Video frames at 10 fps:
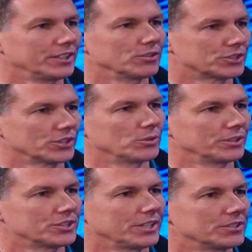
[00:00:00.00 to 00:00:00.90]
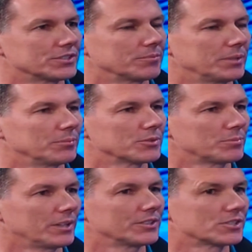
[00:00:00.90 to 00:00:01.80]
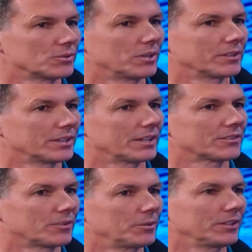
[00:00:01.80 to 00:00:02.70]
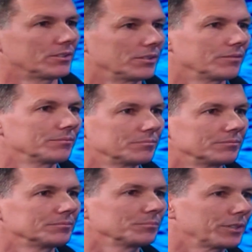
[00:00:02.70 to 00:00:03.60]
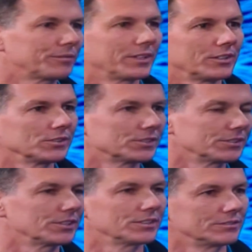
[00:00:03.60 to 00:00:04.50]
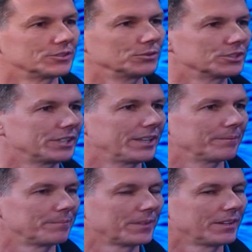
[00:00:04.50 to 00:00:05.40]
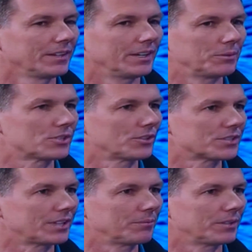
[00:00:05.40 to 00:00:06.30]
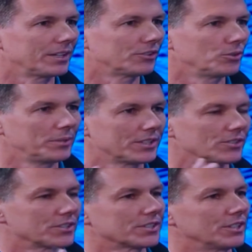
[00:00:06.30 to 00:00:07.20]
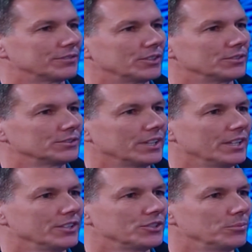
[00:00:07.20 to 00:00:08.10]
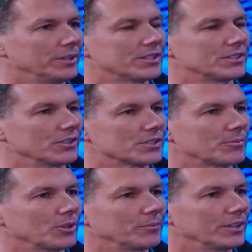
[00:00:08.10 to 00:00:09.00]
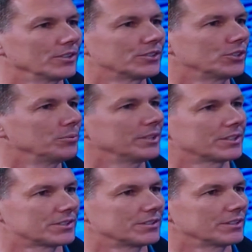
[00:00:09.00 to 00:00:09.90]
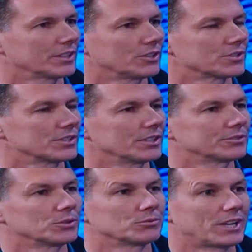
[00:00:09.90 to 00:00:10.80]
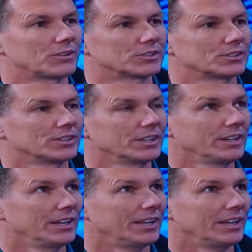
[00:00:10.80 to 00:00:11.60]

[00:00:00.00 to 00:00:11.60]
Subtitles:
videos showing the changes in people's blood, so I got somebody to prick fingers and to do the same. And we saw the same thing. 2 minutes on a cell phone, 2 minutes near a smart meter, 2 minutes close enough to a router,